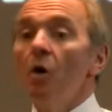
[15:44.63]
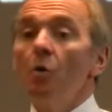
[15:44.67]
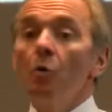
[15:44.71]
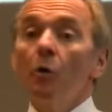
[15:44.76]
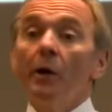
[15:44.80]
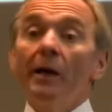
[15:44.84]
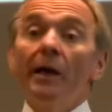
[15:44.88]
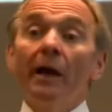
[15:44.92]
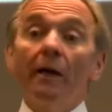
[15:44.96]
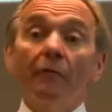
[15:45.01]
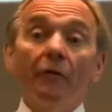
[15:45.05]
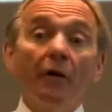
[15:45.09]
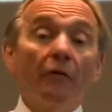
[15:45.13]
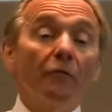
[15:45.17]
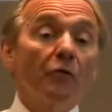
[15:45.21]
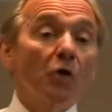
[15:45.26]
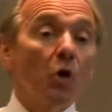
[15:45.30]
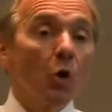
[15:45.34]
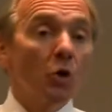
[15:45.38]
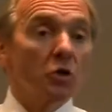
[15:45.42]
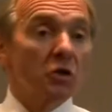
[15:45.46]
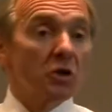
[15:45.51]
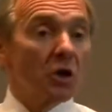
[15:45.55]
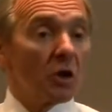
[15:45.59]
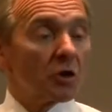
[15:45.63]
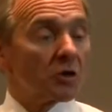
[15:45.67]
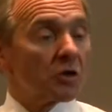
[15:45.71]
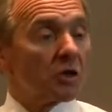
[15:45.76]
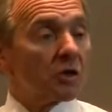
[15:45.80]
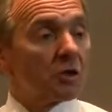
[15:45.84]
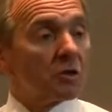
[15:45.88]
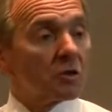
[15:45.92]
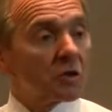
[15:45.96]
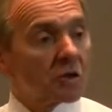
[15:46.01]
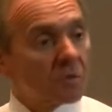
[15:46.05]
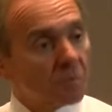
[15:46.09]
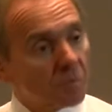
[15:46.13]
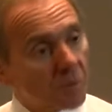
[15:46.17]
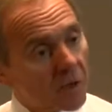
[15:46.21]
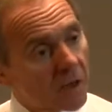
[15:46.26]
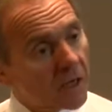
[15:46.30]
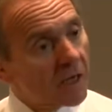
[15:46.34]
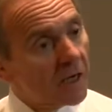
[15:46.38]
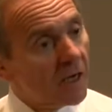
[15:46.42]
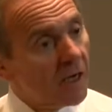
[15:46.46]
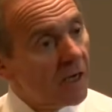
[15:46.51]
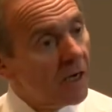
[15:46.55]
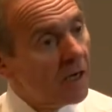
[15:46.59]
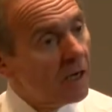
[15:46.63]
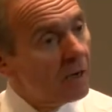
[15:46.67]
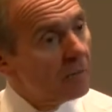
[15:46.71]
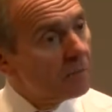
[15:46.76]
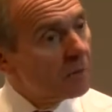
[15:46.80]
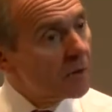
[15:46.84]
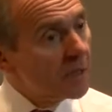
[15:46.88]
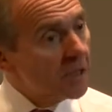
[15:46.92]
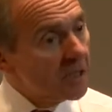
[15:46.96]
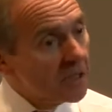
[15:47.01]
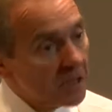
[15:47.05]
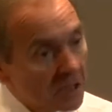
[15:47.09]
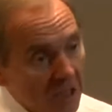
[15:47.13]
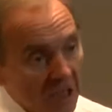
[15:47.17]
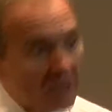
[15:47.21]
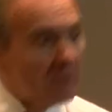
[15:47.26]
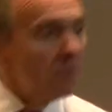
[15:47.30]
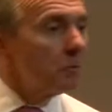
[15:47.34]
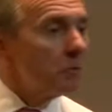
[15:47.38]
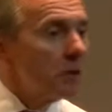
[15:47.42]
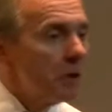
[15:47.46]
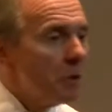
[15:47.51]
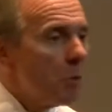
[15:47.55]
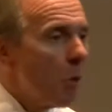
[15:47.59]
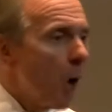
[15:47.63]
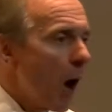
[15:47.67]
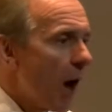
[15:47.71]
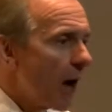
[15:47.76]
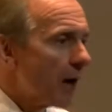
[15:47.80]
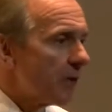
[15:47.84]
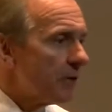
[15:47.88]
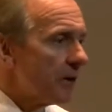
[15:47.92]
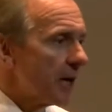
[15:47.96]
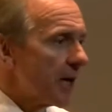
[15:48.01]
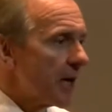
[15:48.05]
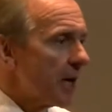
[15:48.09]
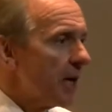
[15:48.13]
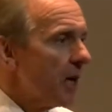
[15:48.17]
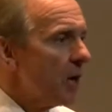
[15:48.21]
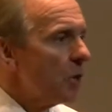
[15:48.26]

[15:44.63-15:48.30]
We have, of course, got to do some pretty deep rewiring.